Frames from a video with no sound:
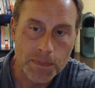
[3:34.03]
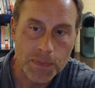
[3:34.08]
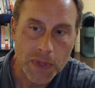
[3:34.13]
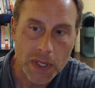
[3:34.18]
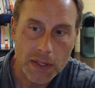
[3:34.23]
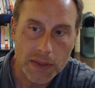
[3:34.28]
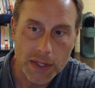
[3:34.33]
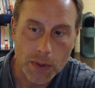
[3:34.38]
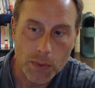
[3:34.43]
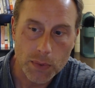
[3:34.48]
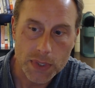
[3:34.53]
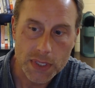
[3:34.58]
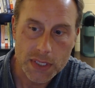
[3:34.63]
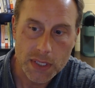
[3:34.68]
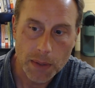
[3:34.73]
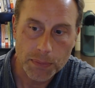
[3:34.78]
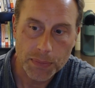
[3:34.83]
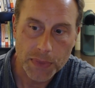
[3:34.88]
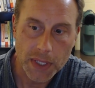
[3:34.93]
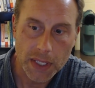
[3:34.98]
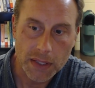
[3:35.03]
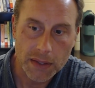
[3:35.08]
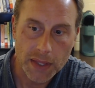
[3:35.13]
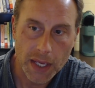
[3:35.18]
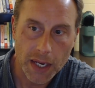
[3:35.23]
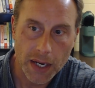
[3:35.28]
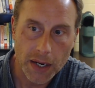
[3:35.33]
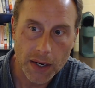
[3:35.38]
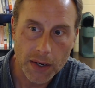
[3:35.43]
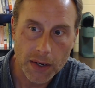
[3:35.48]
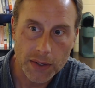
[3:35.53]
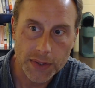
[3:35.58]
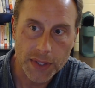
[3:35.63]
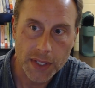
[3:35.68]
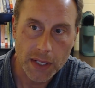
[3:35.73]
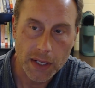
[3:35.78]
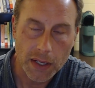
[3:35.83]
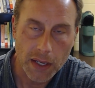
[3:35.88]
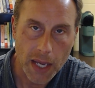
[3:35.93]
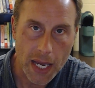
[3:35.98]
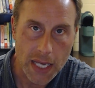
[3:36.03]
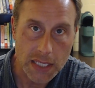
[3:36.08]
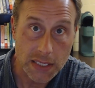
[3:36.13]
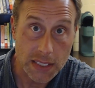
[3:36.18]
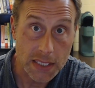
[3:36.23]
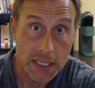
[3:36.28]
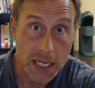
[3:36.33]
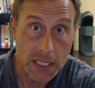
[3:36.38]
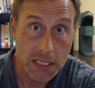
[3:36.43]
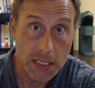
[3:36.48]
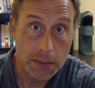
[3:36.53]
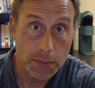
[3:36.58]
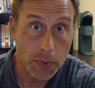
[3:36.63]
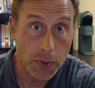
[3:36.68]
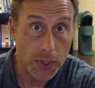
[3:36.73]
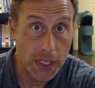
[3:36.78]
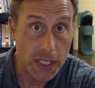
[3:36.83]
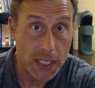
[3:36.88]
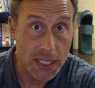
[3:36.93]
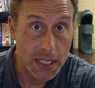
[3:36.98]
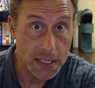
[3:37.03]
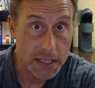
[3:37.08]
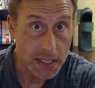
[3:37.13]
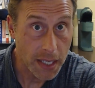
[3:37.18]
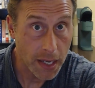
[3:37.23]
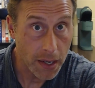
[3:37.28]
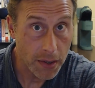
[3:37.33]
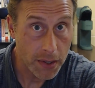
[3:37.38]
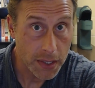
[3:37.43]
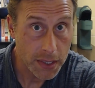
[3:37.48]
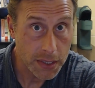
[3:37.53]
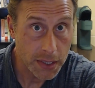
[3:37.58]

there was something there as a testimony to his character.